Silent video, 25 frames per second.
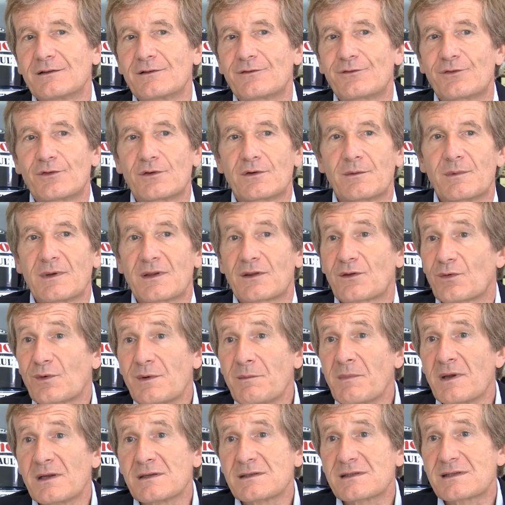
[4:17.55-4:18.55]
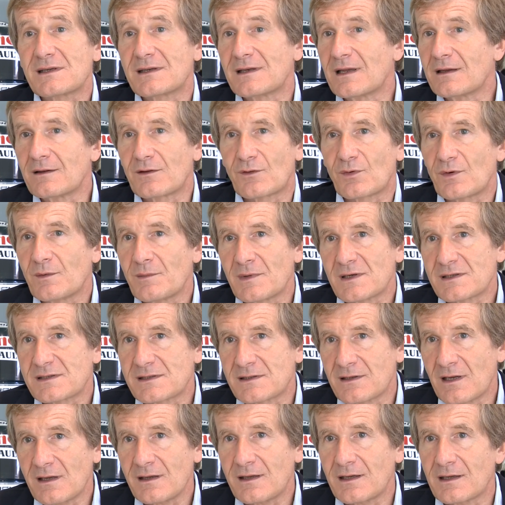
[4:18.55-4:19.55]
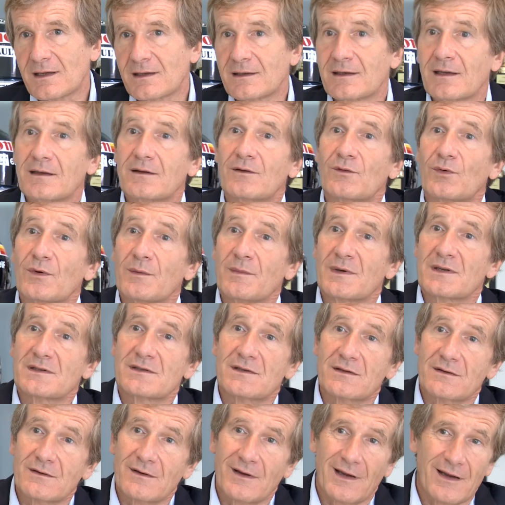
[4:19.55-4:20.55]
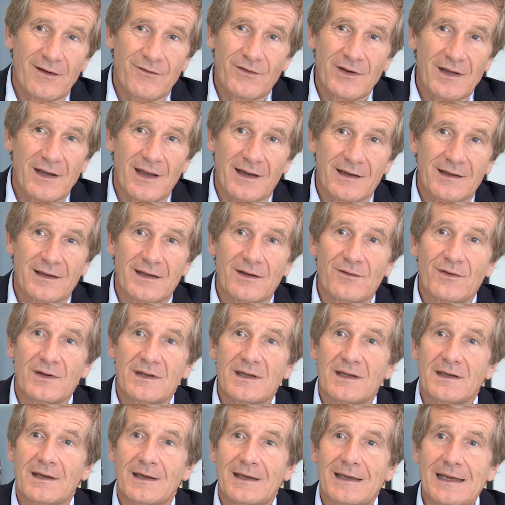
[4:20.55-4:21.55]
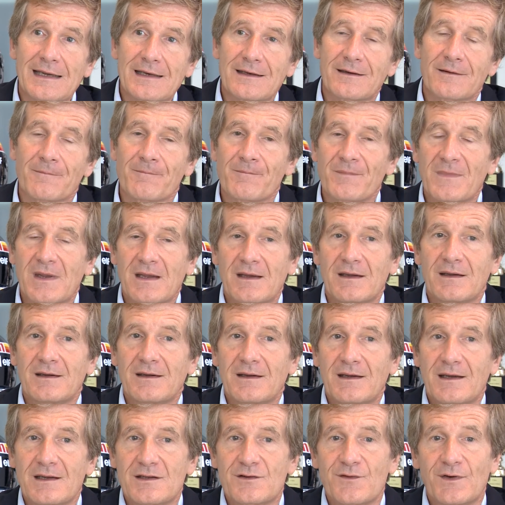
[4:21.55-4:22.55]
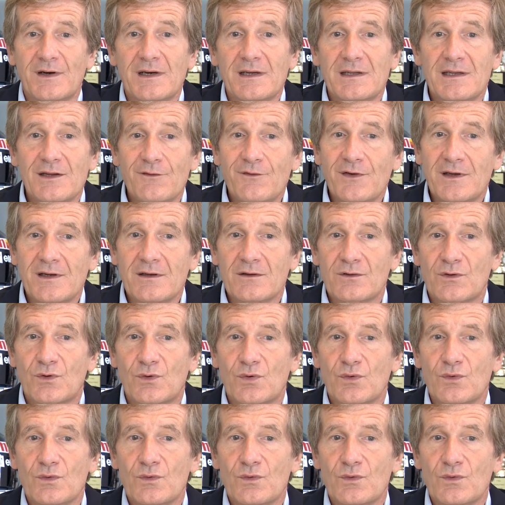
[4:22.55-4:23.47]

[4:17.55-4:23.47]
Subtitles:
for about 3 months, and then 3 months nothing, and then 3 months heavy activity again. It's very difficult